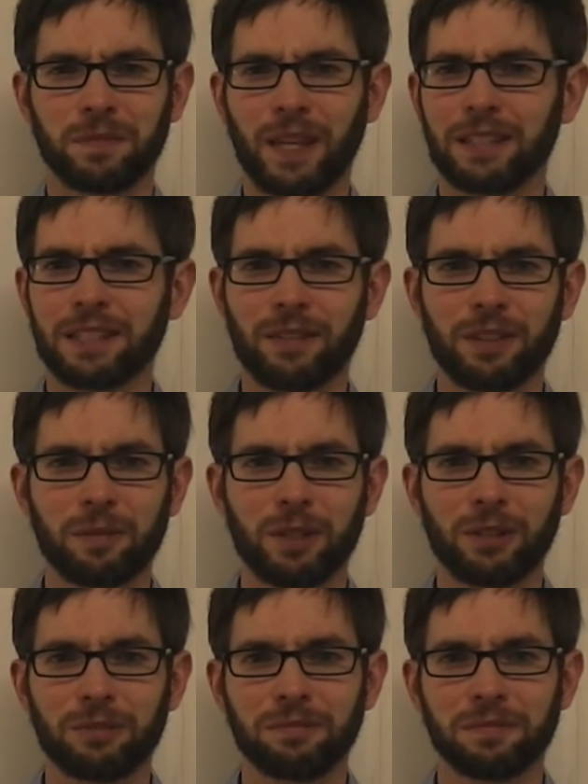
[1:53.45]
Thanksgiving
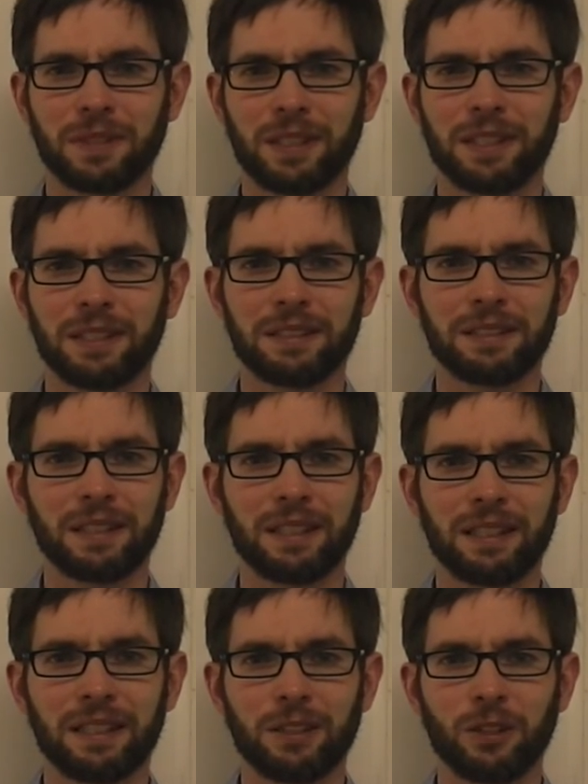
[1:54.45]
tomorrow, and
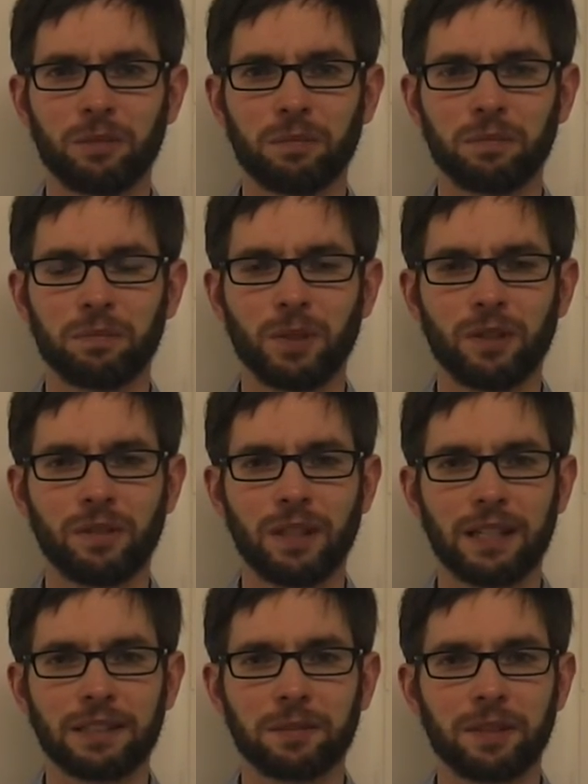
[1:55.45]
I hope you have a
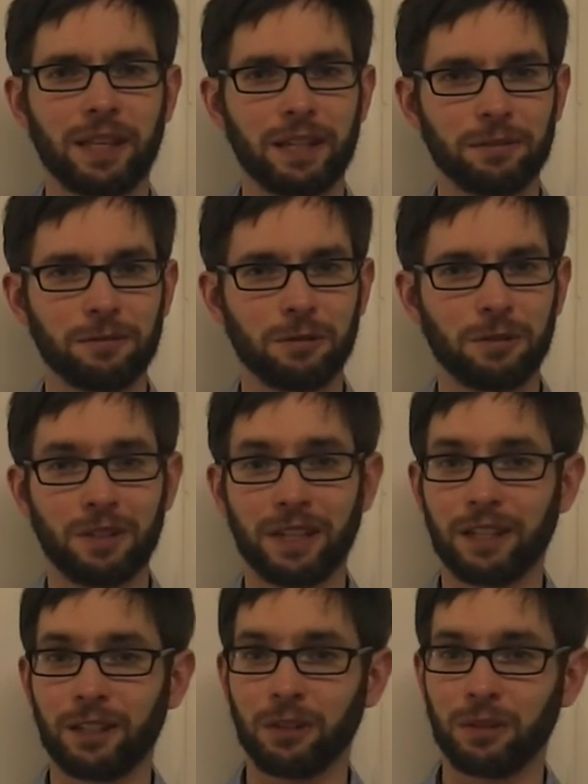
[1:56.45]
lot to be thankful for.
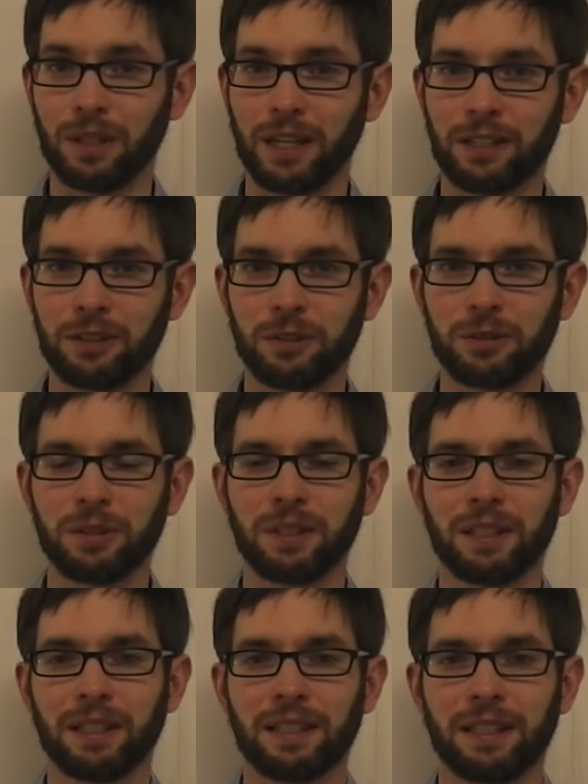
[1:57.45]
I know I do.
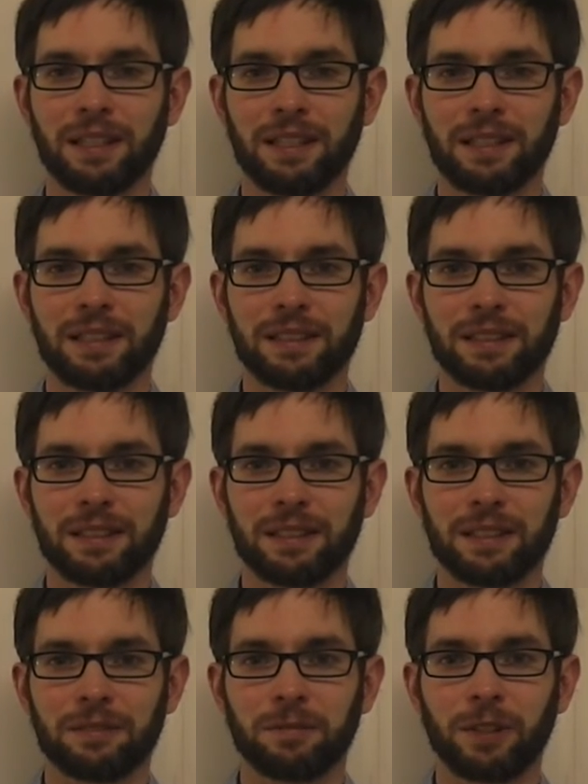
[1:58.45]

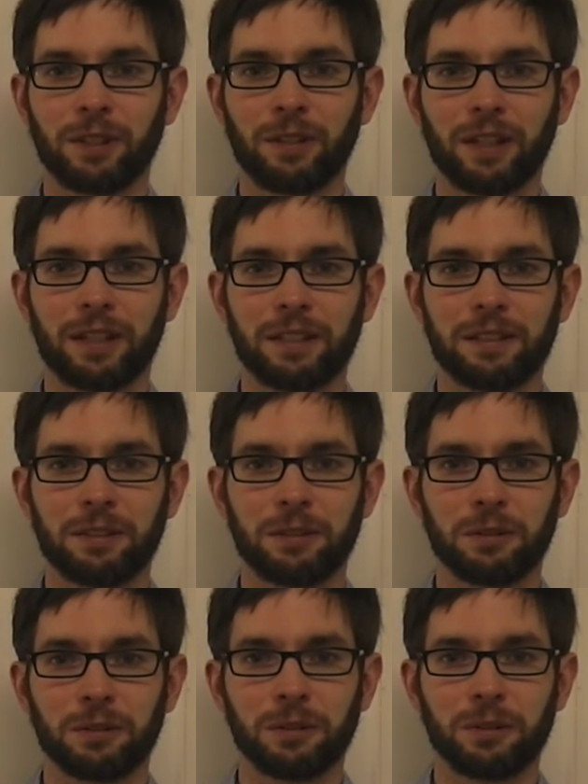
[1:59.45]
Very lucky
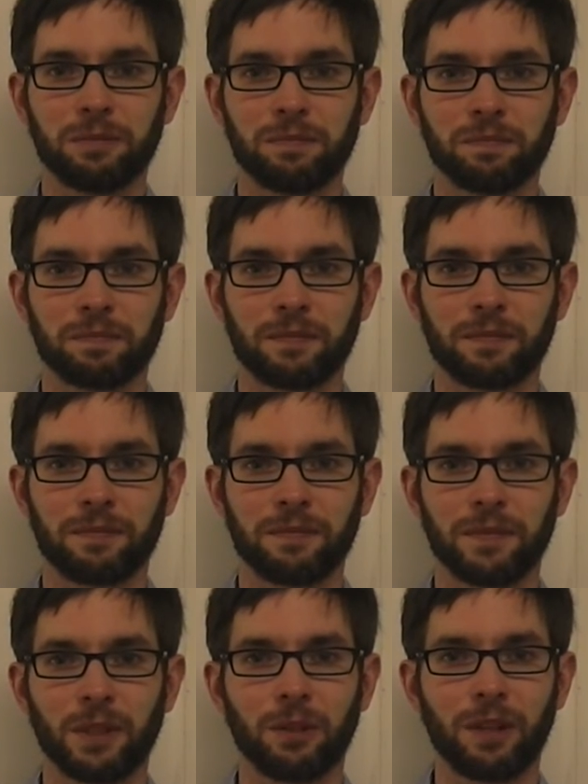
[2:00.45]
to
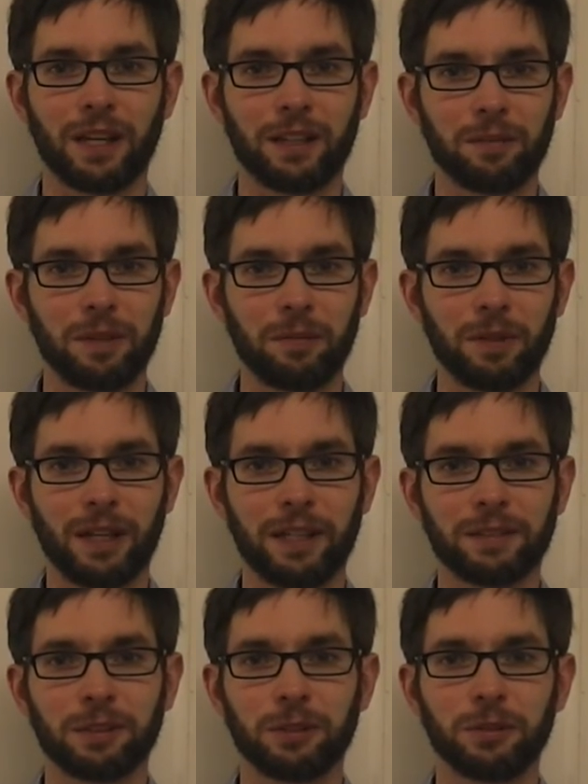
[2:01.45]
know a lot of the people
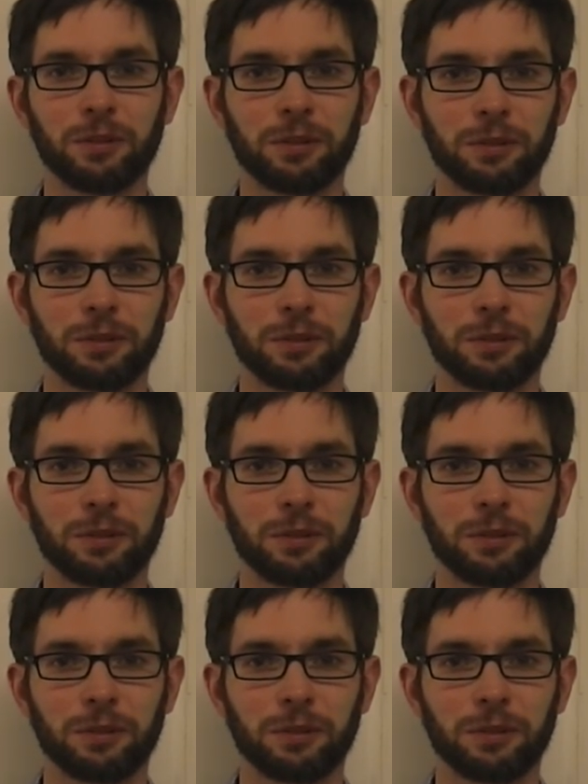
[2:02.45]
I do